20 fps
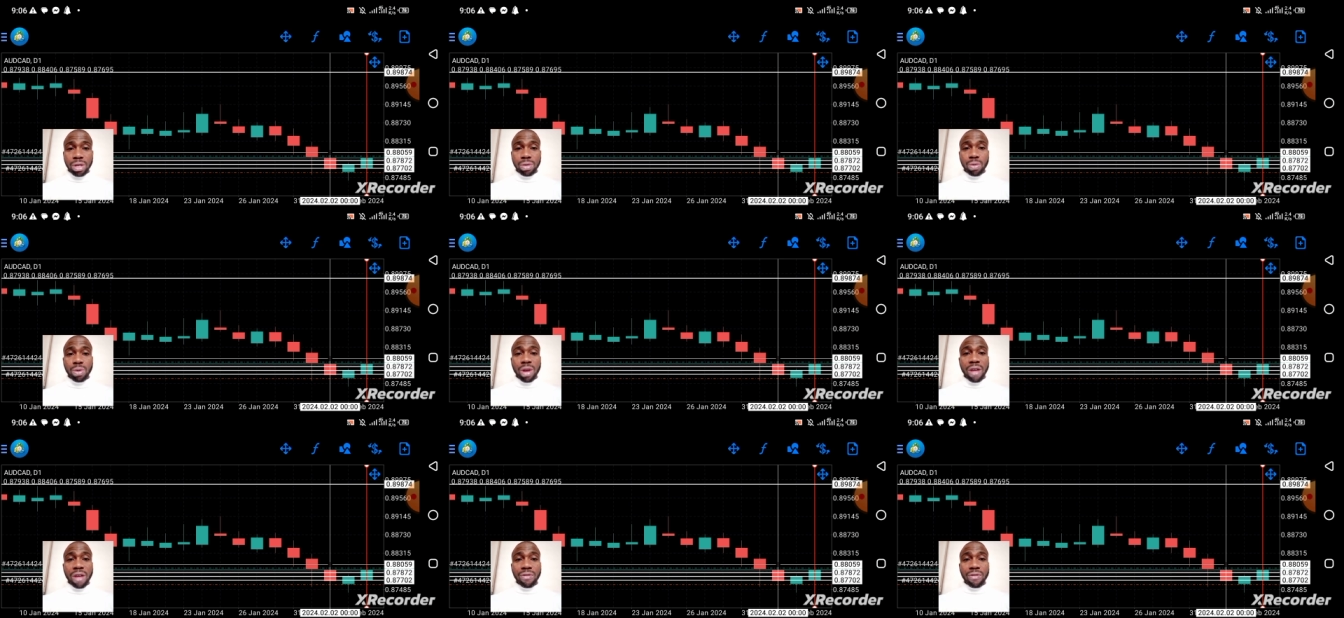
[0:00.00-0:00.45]
Would
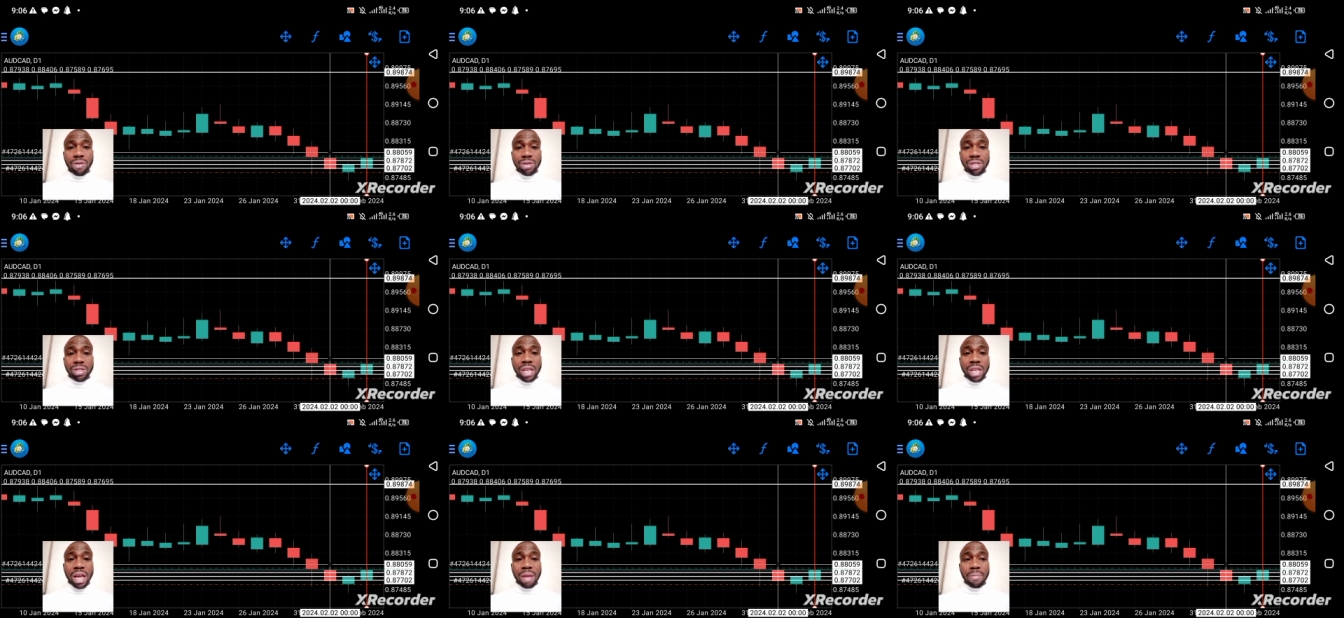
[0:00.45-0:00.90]
have
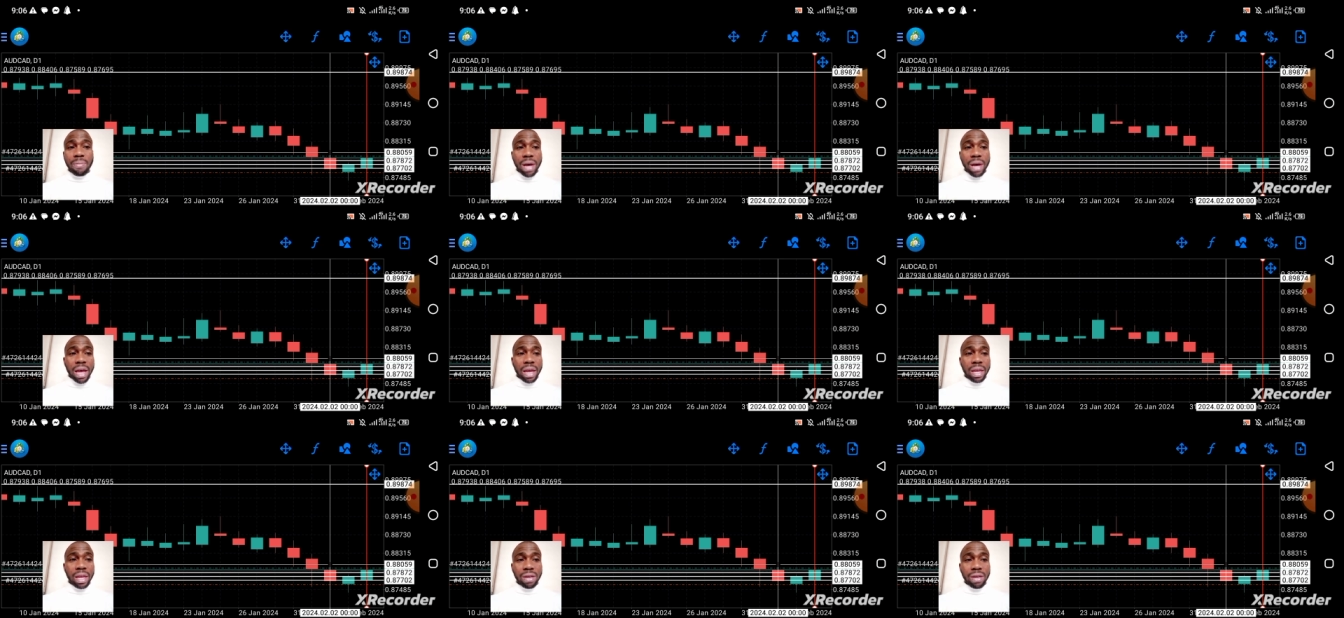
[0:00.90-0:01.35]
considered
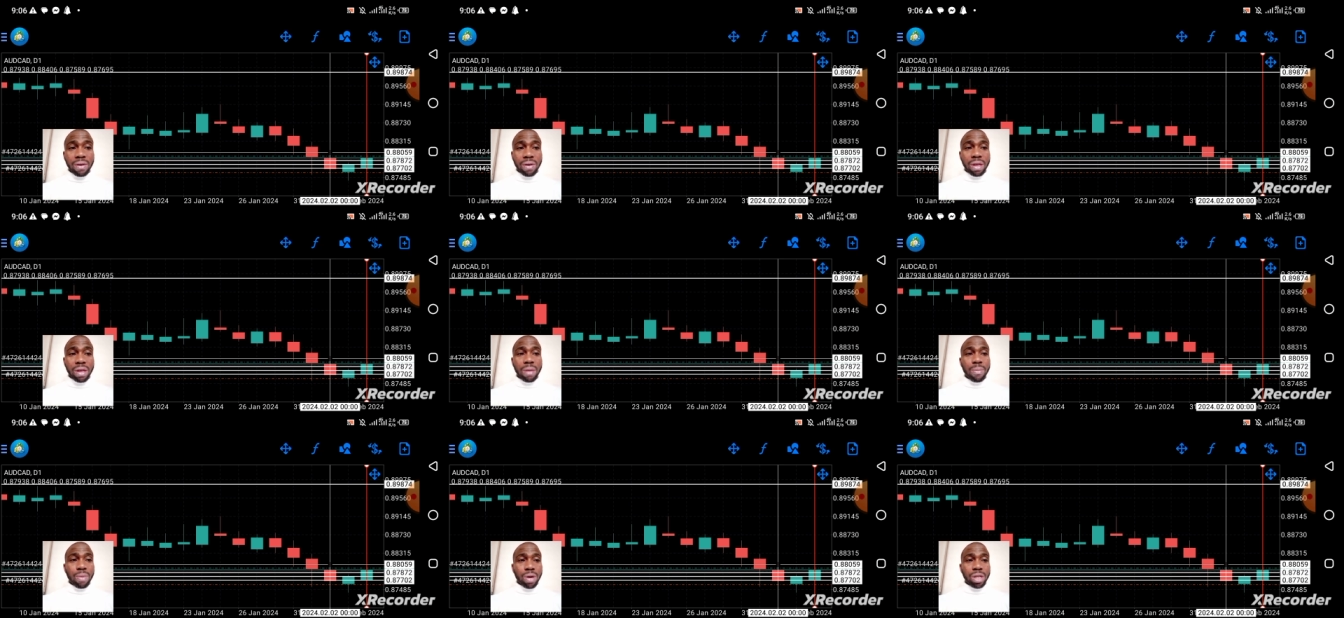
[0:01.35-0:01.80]
buying, okay,
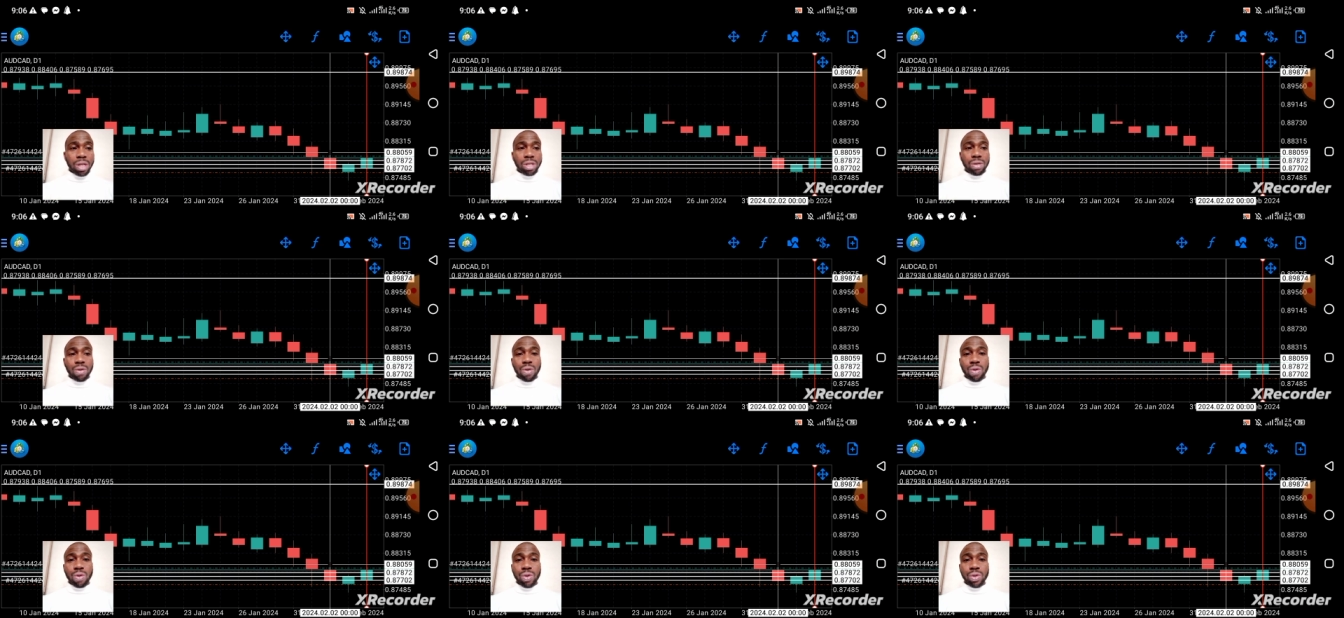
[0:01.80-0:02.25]
but it
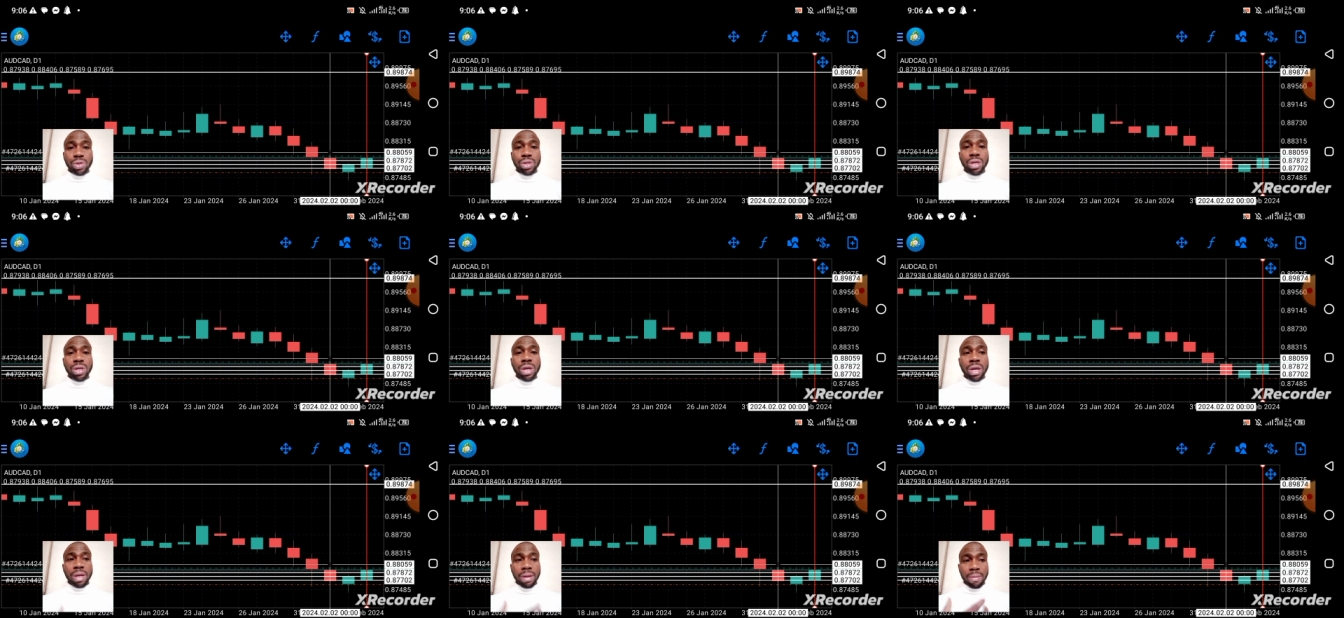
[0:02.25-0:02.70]
closed
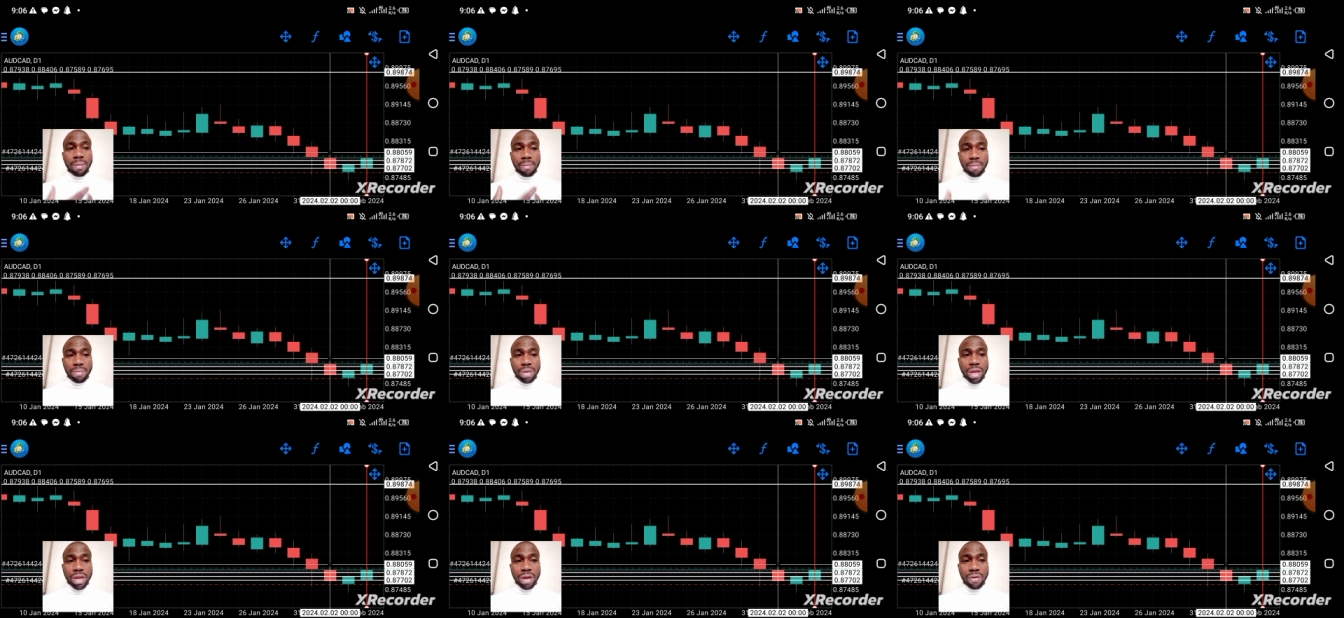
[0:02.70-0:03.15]

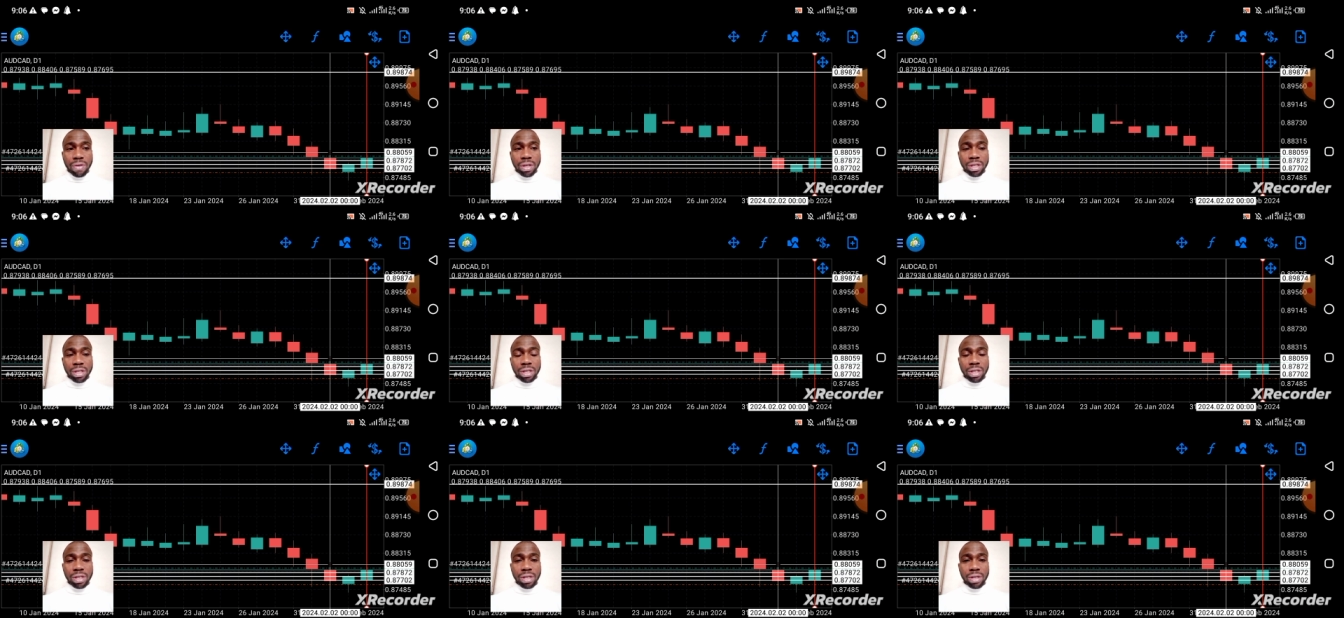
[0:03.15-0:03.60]
bearish.